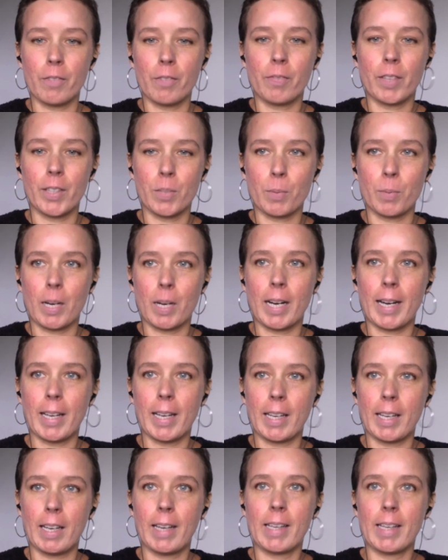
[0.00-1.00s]
floods were
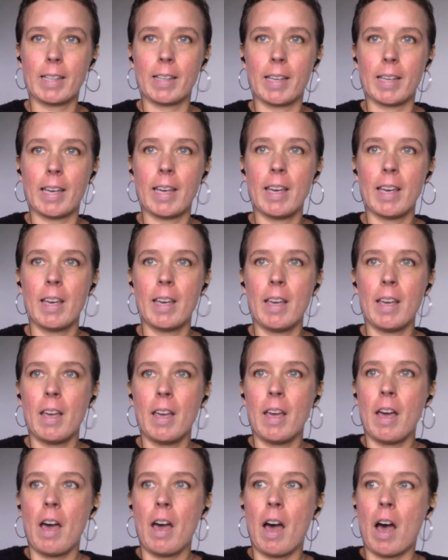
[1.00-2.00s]
highly likely,
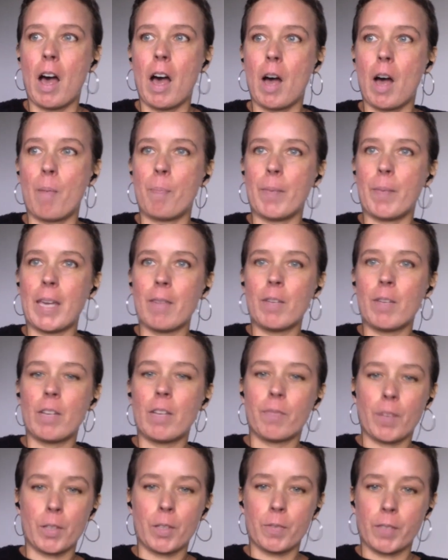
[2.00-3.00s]
even
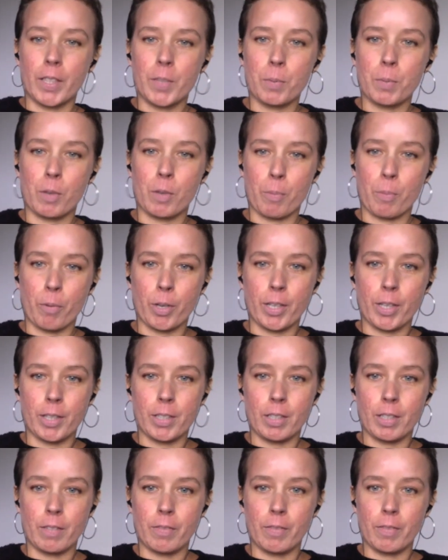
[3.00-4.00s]
if those floods were a
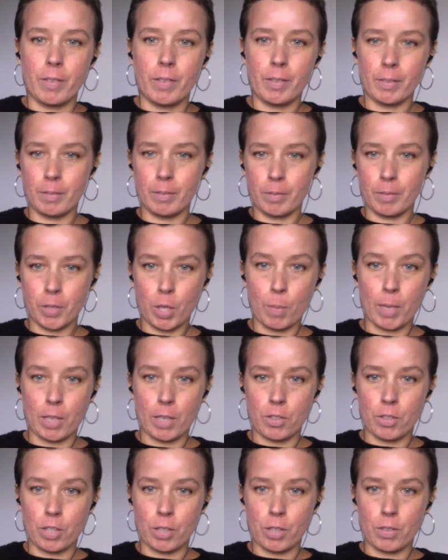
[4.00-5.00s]
product of
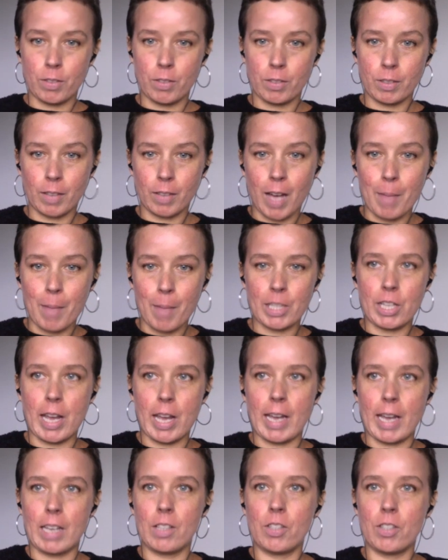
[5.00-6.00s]
human-induced climate
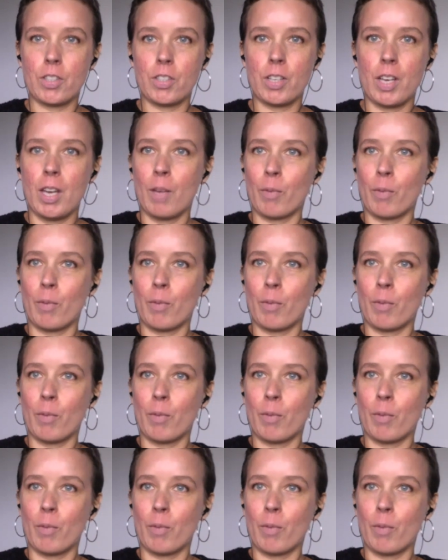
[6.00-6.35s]
change,